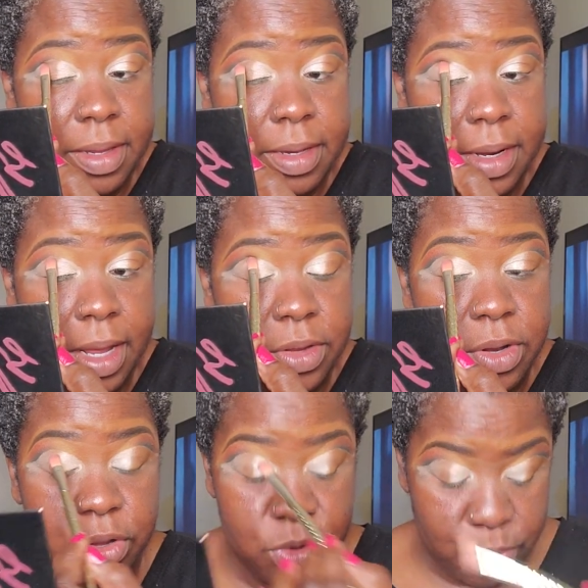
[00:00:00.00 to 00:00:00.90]
Now, you
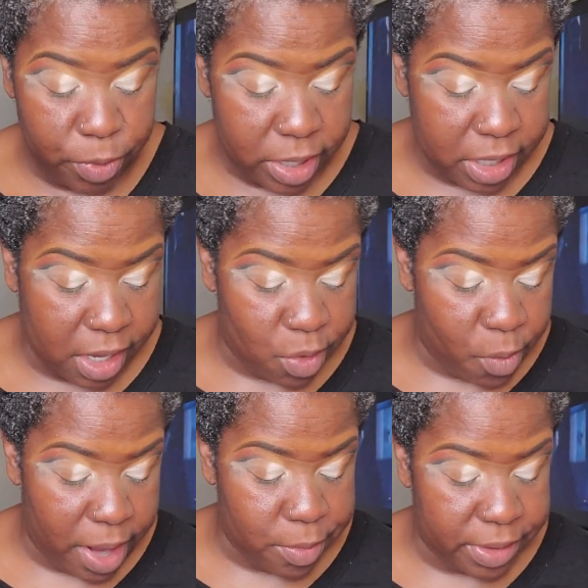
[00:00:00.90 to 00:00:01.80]
know, you can really get
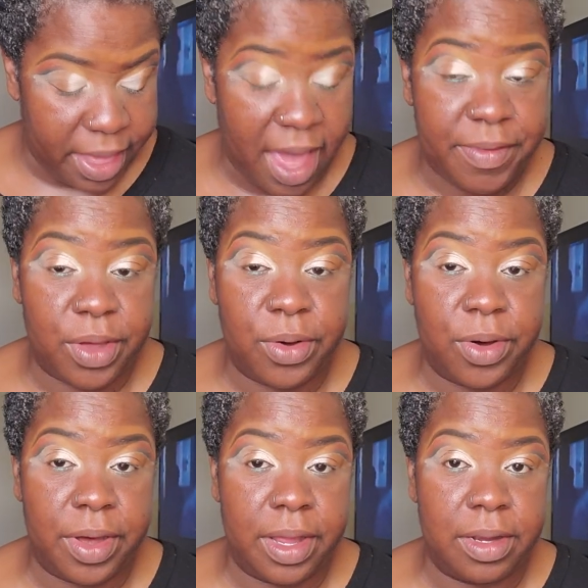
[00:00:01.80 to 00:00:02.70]
away with having
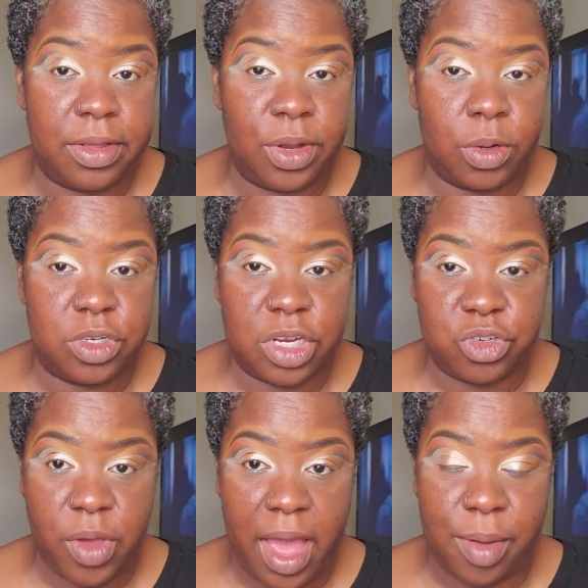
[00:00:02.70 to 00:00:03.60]
on, you know,
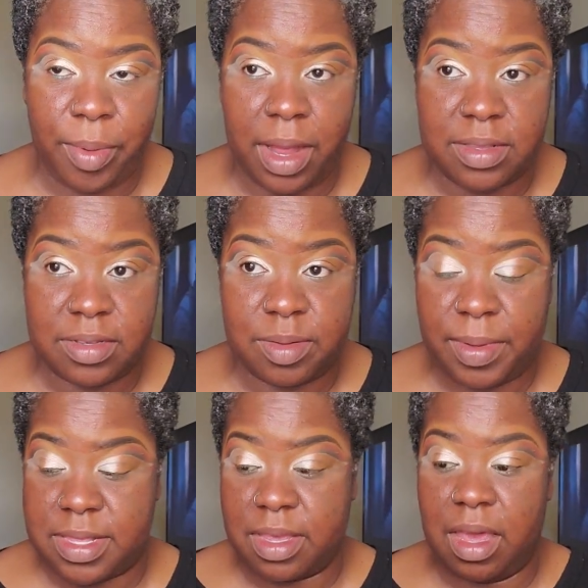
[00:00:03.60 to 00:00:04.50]
just your eyebrows and some
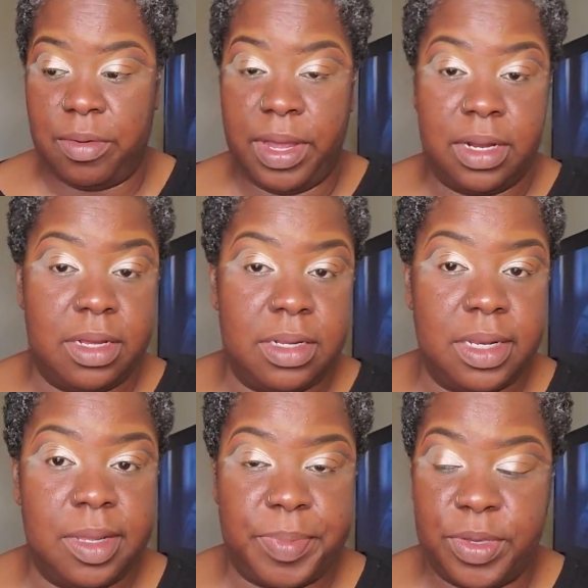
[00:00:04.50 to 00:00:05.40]
mascara and a good
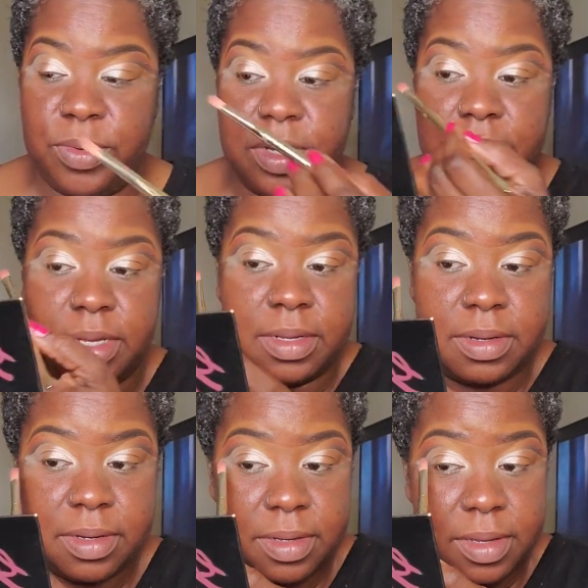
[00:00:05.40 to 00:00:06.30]
lip and you good.
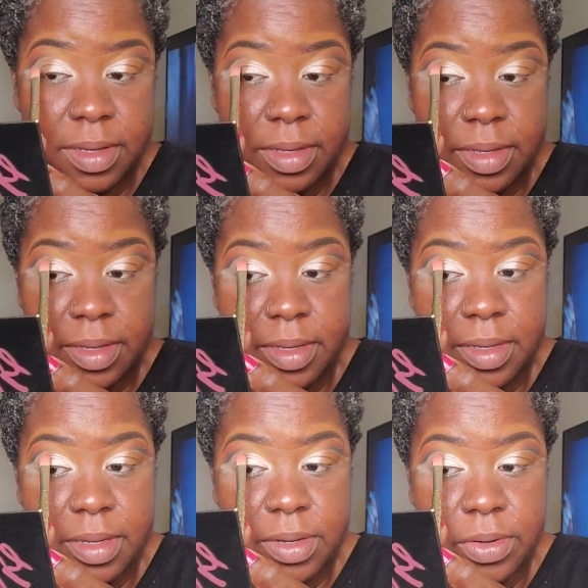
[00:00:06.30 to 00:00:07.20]

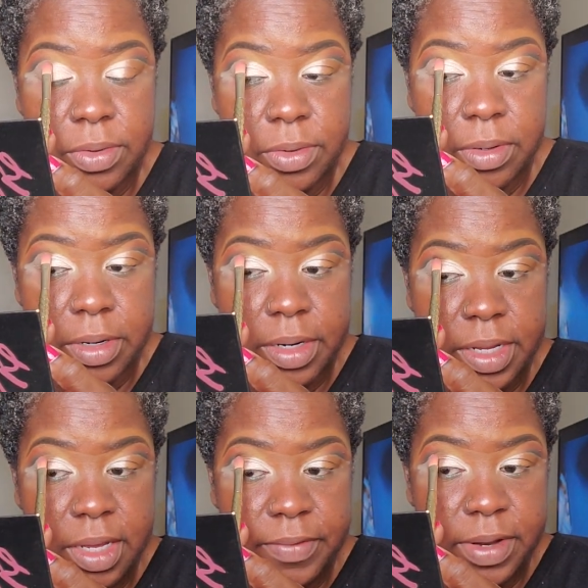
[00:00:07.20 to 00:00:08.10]
Or
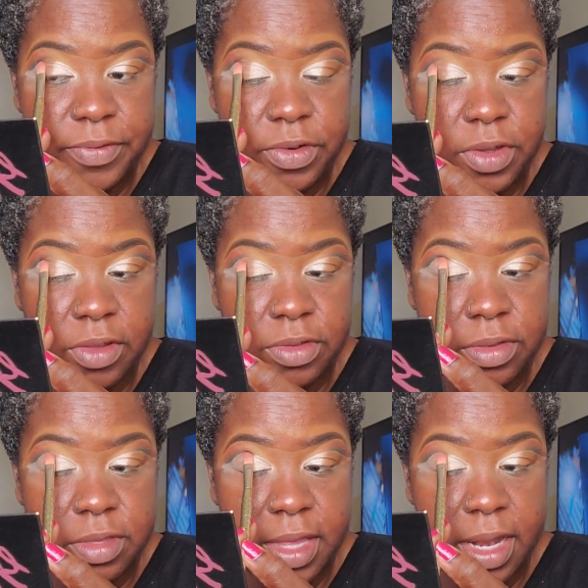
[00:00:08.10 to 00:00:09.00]
even if you
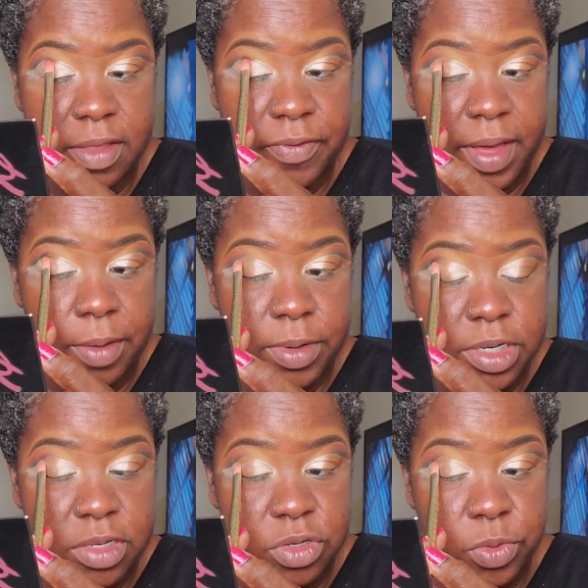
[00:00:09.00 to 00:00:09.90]
just satisfied with
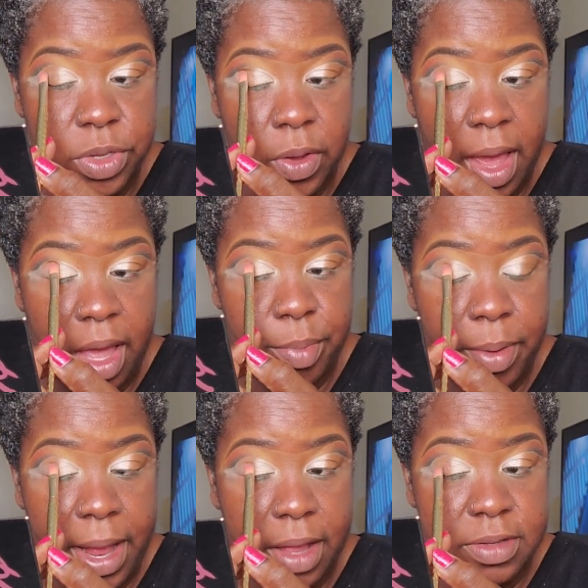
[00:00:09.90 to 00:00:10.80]
just doing your
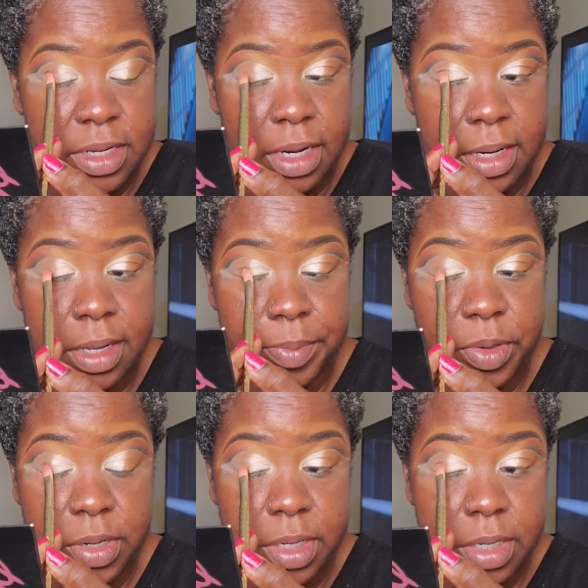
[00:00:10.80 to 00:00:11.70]
eyebrows and a lip,
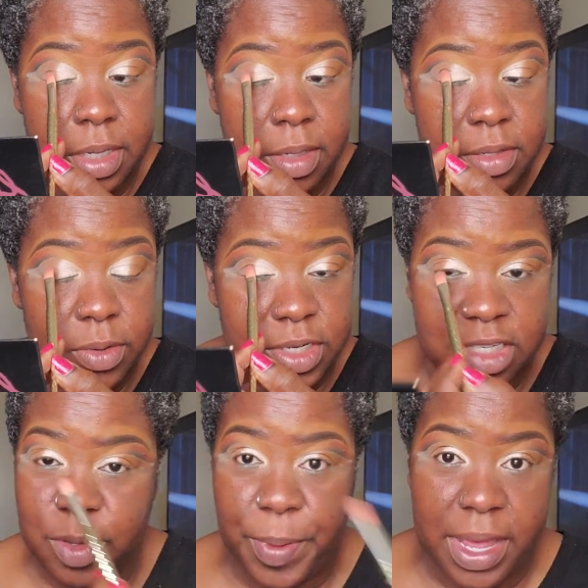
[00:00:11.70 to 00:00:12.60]
you're good. So it
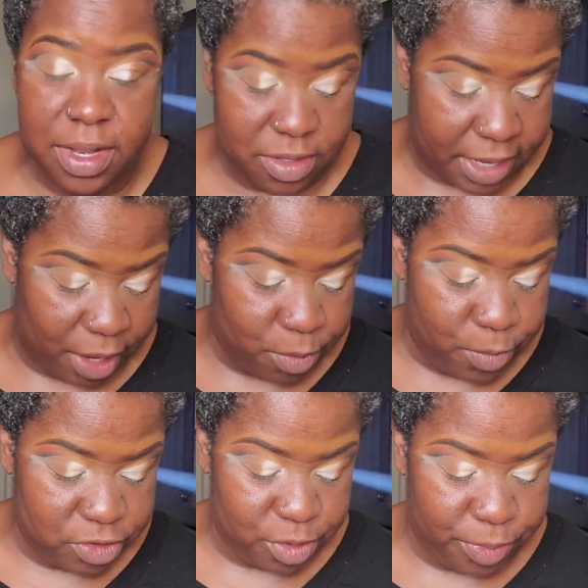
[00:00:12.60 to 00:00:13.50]
just depends, like
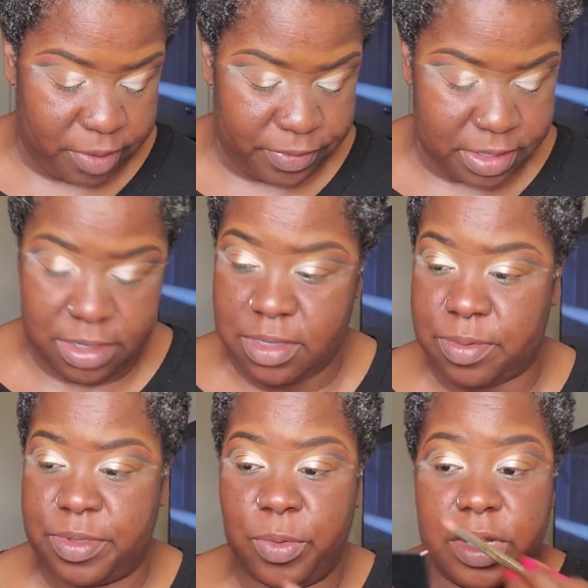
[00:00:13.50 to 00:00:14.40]
what your preference
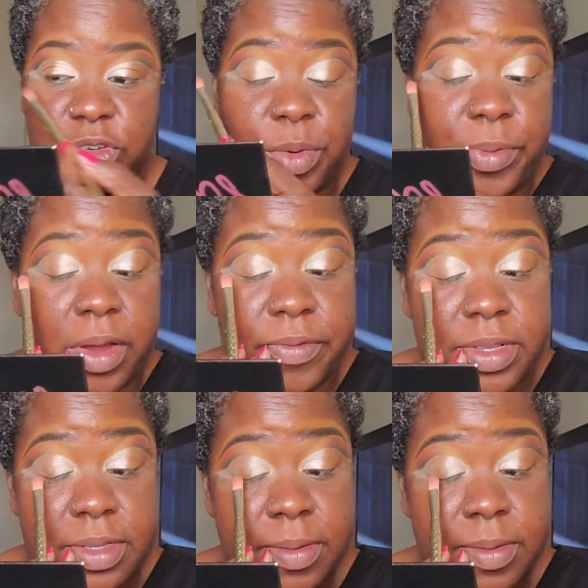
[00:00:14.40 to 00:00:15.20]
is. So what's your preference?